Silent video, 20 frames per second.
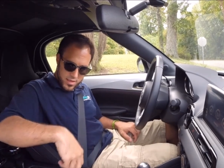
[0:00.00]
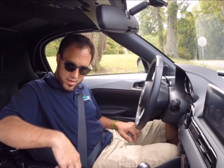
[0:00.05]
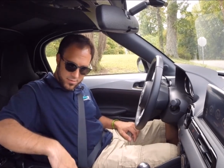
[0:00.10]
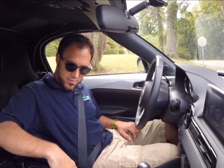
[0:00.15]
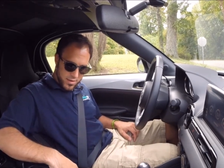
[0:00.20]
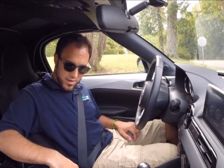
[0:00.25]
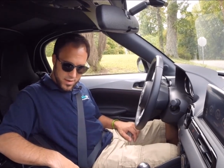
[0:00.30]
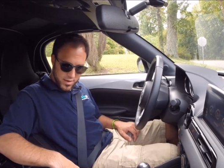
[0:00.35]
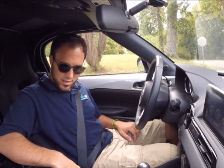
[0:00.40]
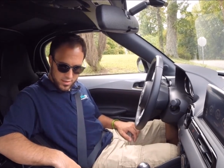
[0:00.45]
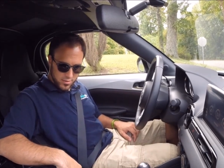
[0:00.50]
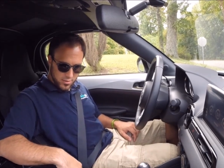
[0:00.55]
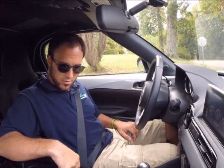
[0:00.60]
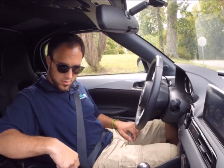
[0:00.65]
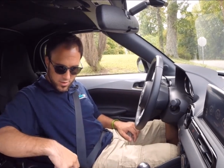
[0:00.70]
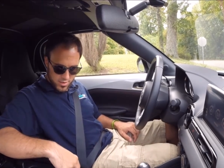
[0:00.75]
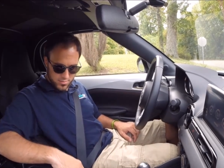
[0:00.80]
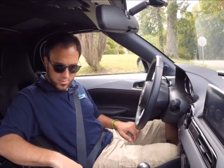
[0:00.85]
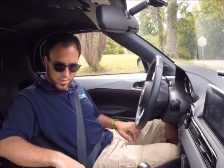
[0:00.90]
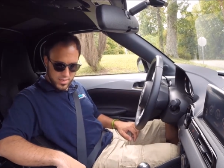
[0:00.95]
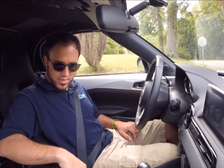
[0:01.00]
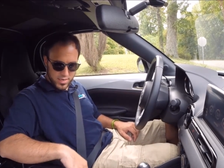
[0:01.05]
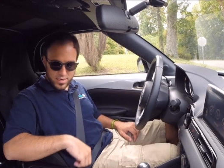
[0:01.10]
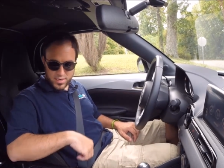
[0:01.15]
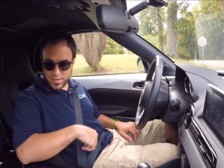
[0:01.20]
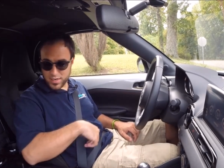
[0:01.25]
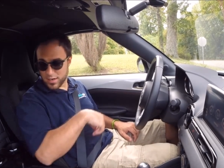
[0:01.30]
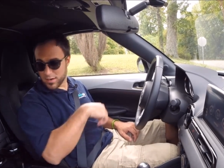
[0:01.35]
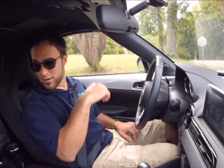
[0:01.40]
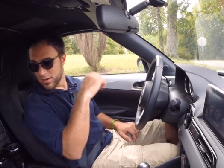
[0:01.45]
I've got a little cubby
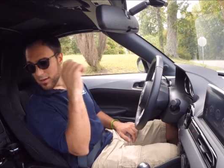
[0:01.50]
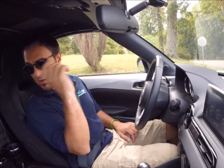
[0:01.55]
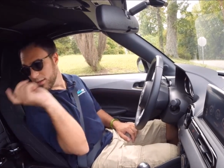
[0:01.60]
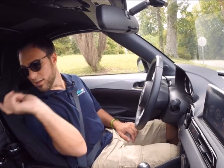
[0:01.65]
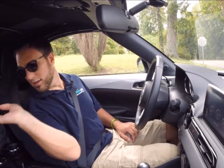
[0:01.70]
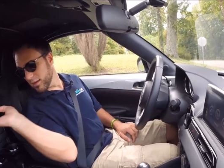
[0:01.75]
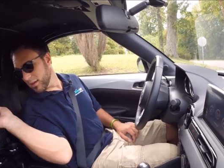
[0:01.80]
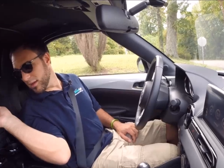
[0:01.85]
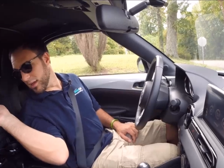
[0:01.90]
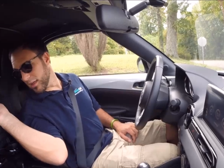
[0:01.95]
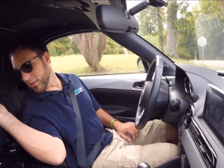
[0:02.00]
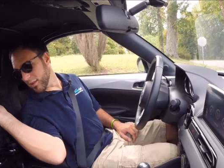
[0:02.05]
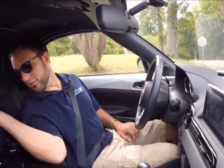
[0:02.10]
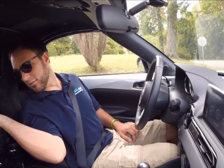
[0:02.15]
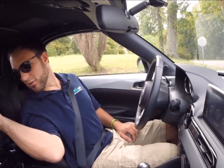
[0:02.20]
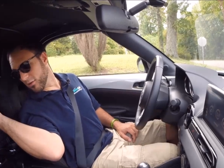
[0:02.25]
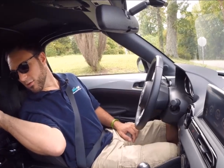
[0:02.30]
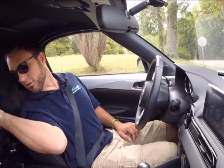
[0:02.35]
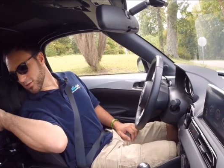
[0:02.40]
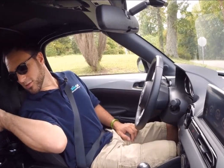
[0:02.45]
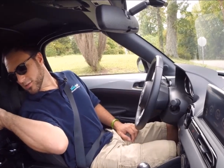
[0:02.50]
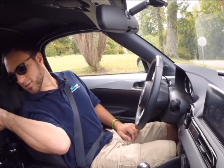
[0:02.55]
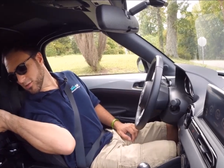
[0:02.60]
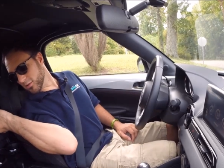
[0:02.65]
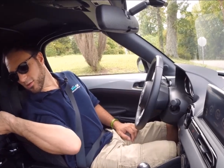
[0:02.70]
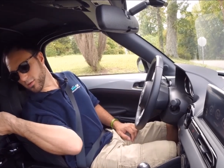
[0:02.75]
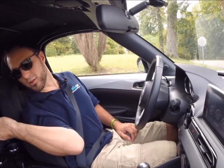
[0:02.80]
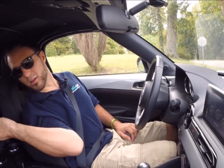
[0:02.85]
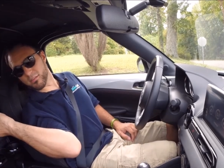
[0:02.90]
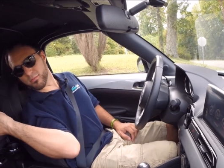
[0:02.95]
here, and then of course the
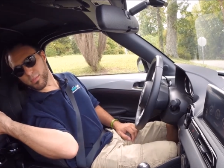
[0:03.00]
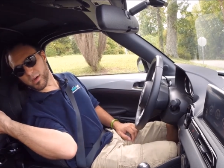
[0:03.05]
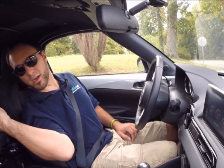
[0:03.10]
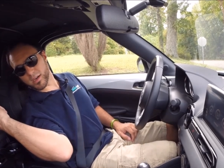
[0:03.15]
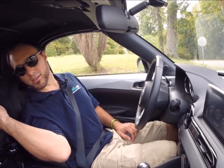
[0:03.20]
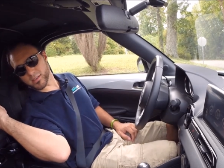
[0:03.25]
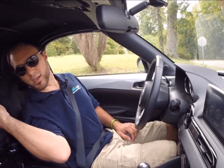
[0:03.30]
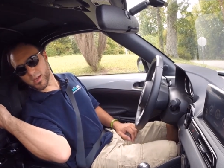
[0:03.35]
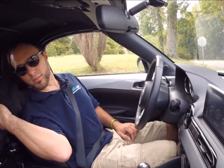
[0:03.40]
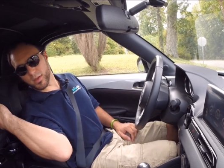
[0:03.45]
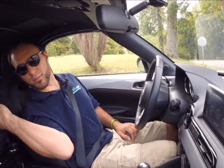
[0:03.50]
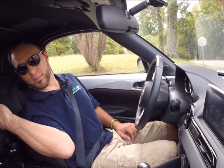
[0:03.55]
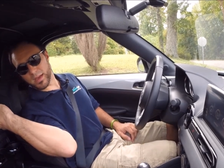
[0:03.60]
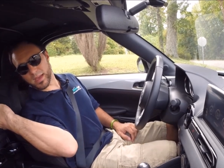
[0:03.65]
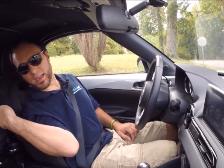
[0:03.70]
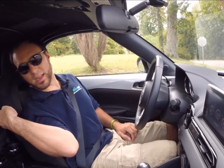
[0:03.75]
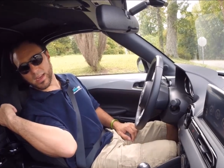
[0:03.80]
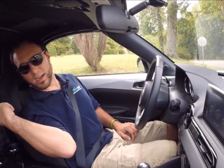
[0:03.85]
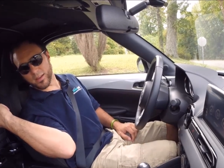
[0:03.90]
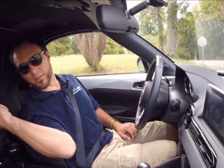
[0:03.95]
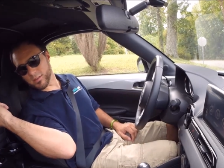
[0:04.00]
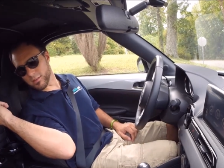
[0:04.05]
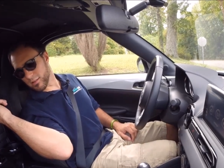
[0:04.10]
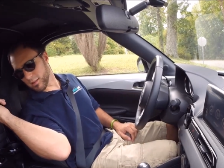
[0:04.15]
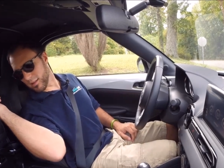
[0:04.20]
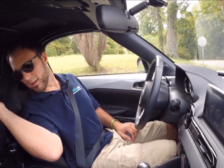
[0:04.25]
little glove box cubby back here that's